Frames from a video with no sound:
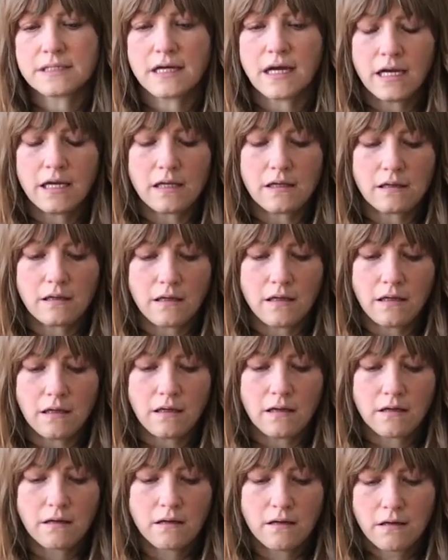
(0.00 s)

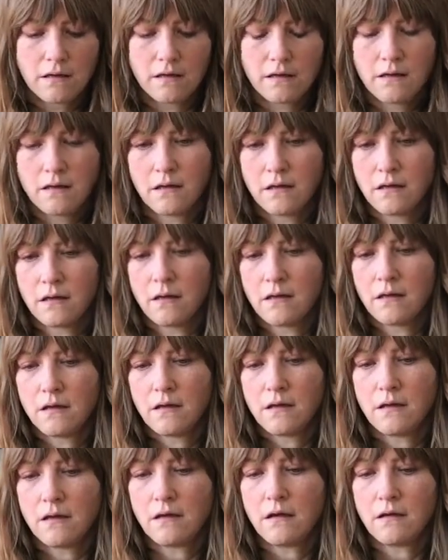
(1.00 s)
tightly
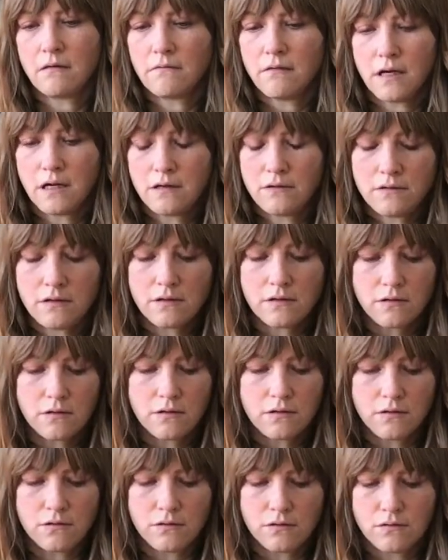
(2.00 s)
around the
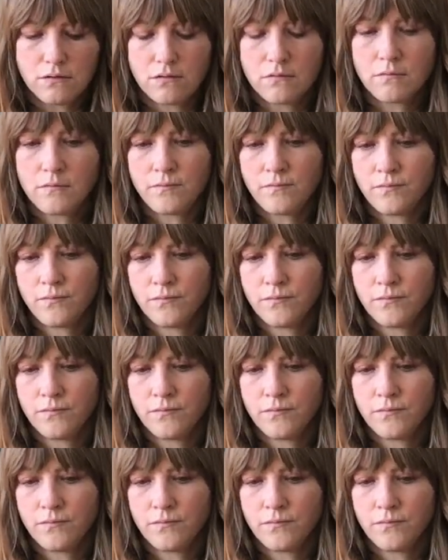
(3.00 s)
loom.